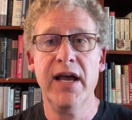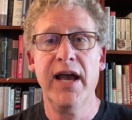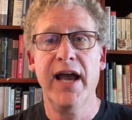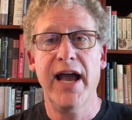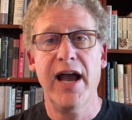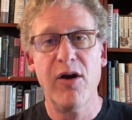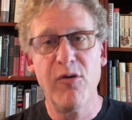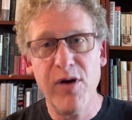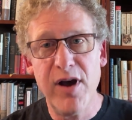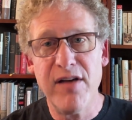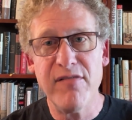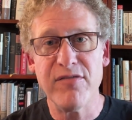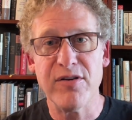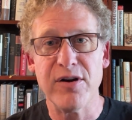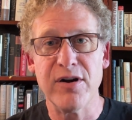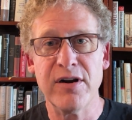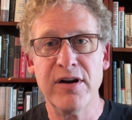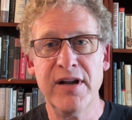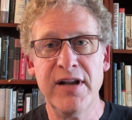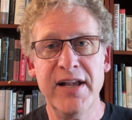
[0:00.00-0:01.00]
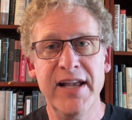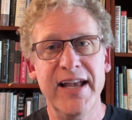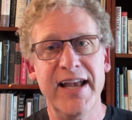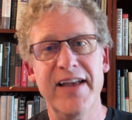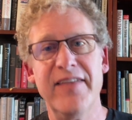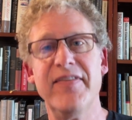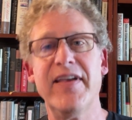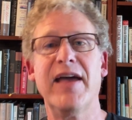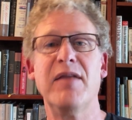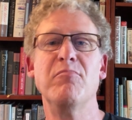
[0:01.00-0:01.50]
However,
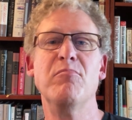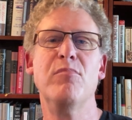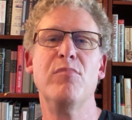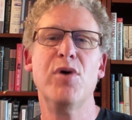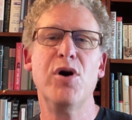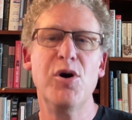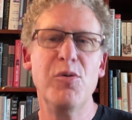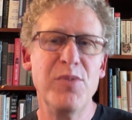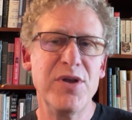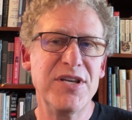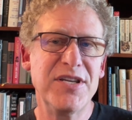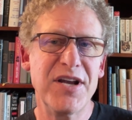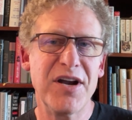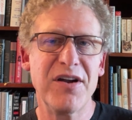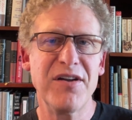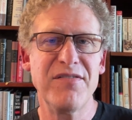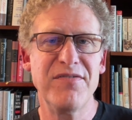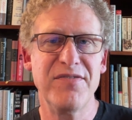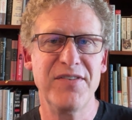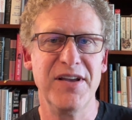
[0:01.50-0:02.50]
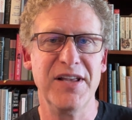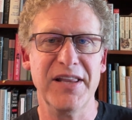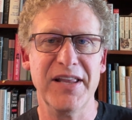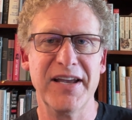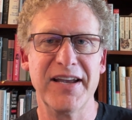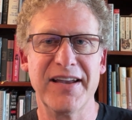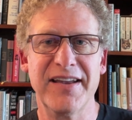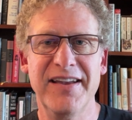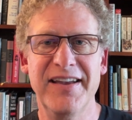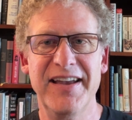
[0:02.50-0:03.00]
in that momentary
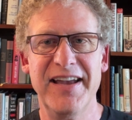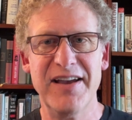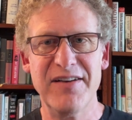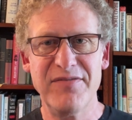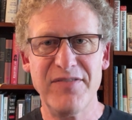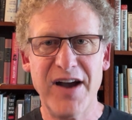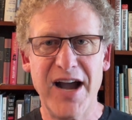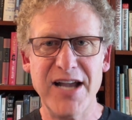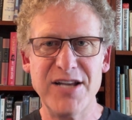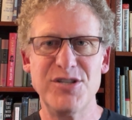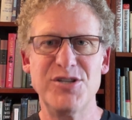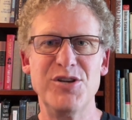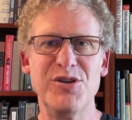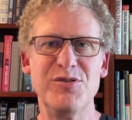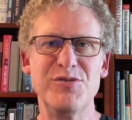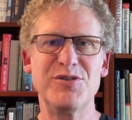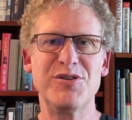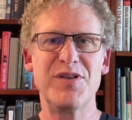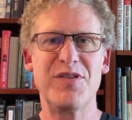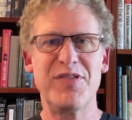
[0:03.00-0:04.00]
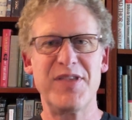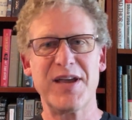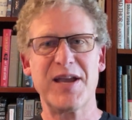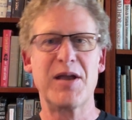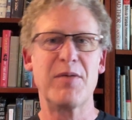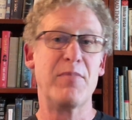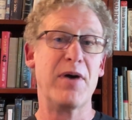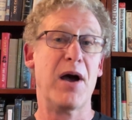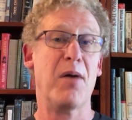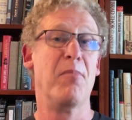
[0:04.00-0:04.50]
feeling, if I choose to think
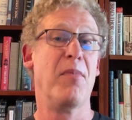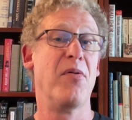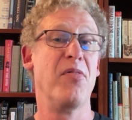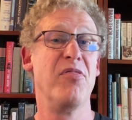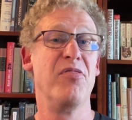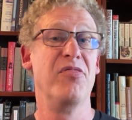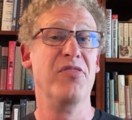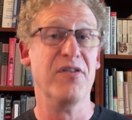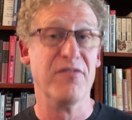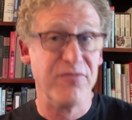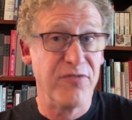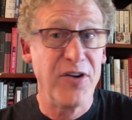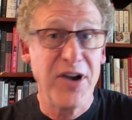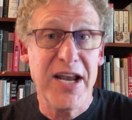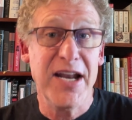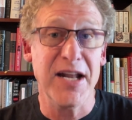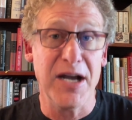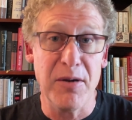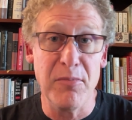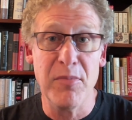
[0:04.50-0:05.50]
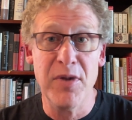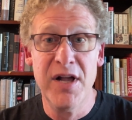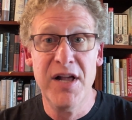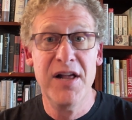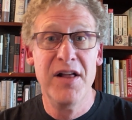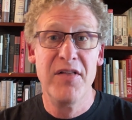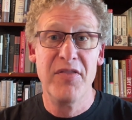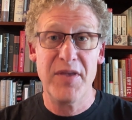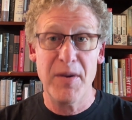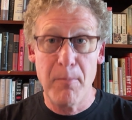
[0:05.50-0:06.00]
about the freedom
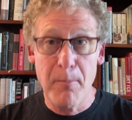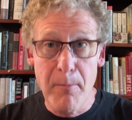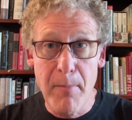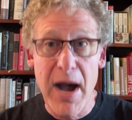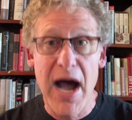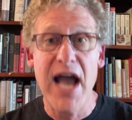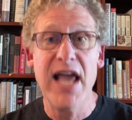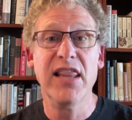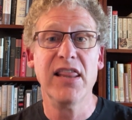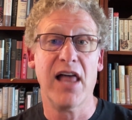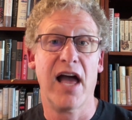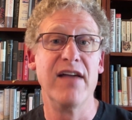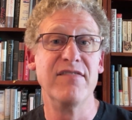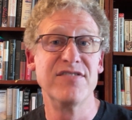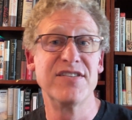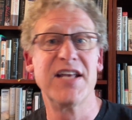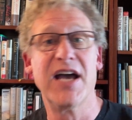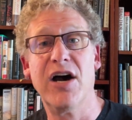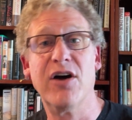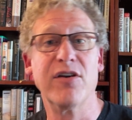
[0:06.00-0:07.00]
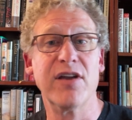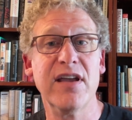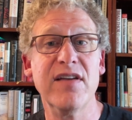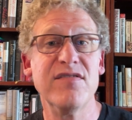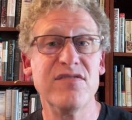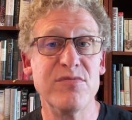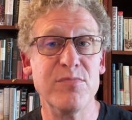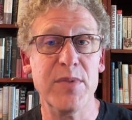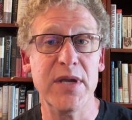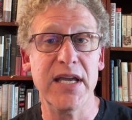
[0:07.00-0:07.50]
that my lifestyle
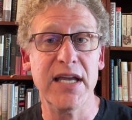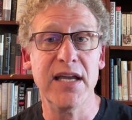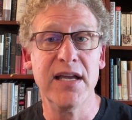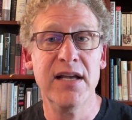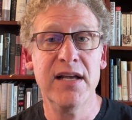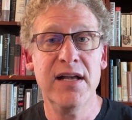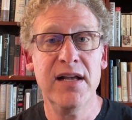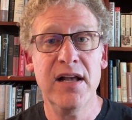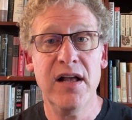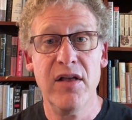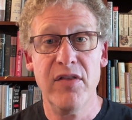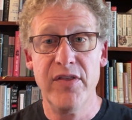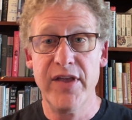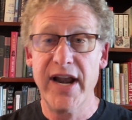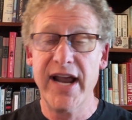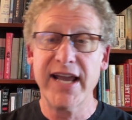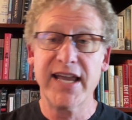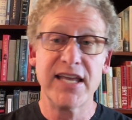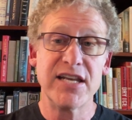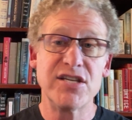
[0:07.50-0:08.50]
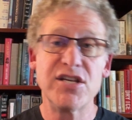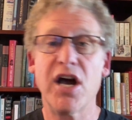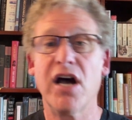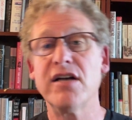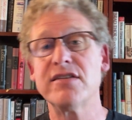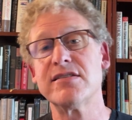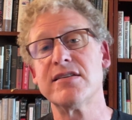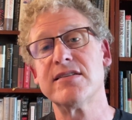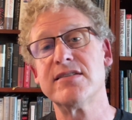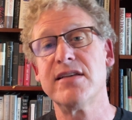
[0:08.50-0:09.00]
gives me, then I can
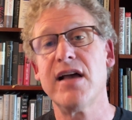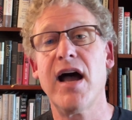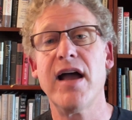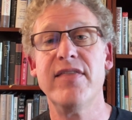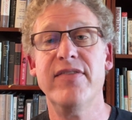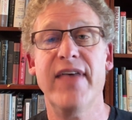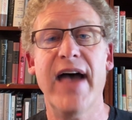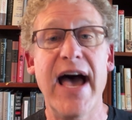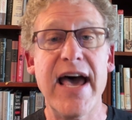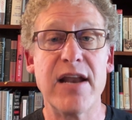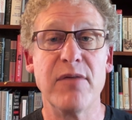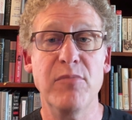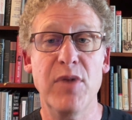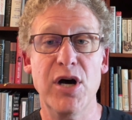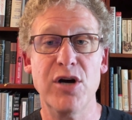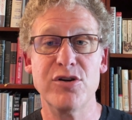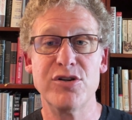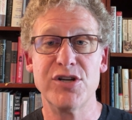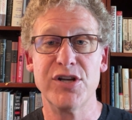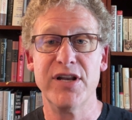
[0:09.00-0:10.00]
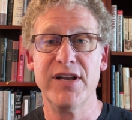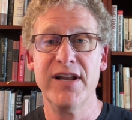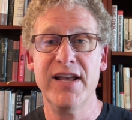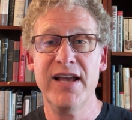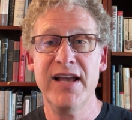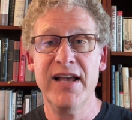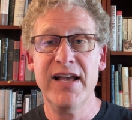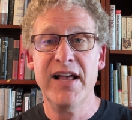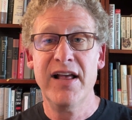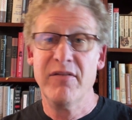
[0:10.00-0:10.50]
toss aside that emotion,
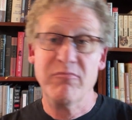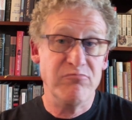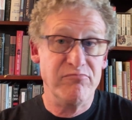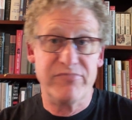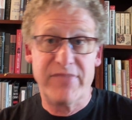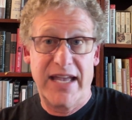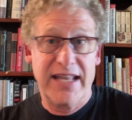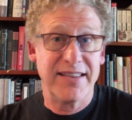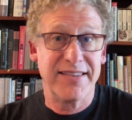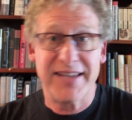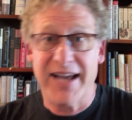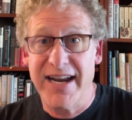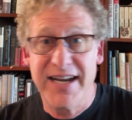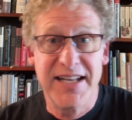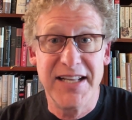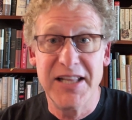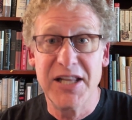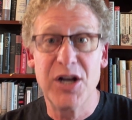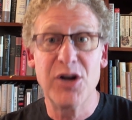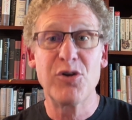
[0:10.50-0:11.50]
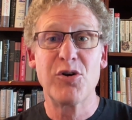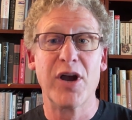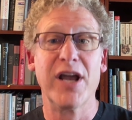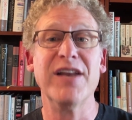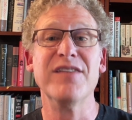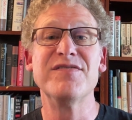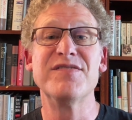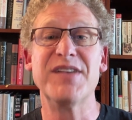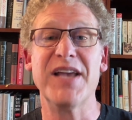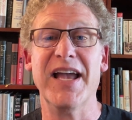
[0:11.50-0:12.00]
that tiny little grain
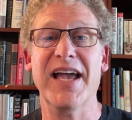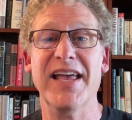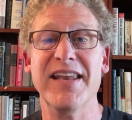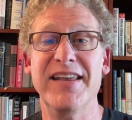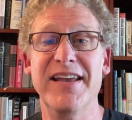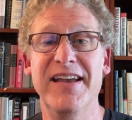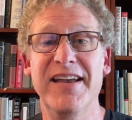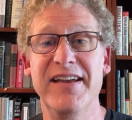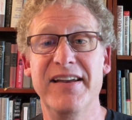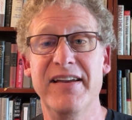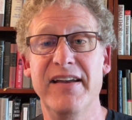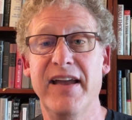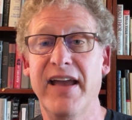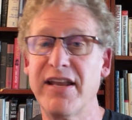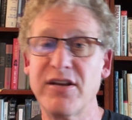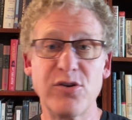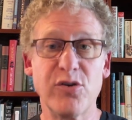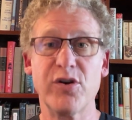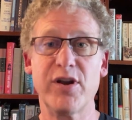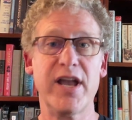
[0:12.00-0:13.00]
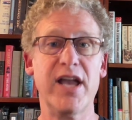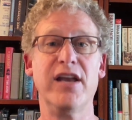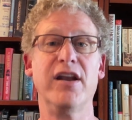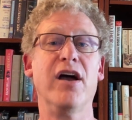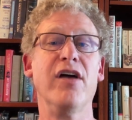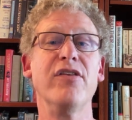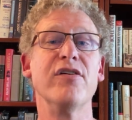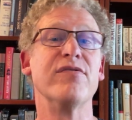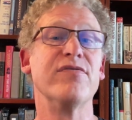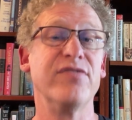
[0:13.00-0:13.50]
of sand, and create
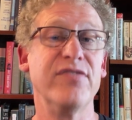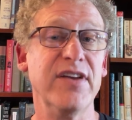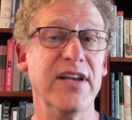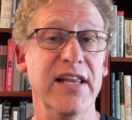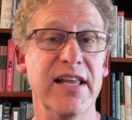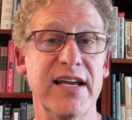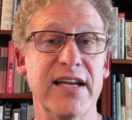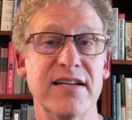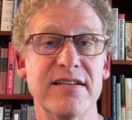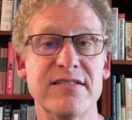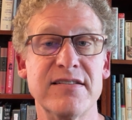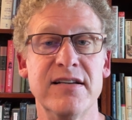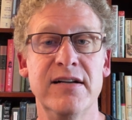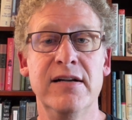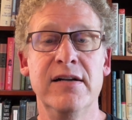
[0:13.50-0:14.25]
other feelings.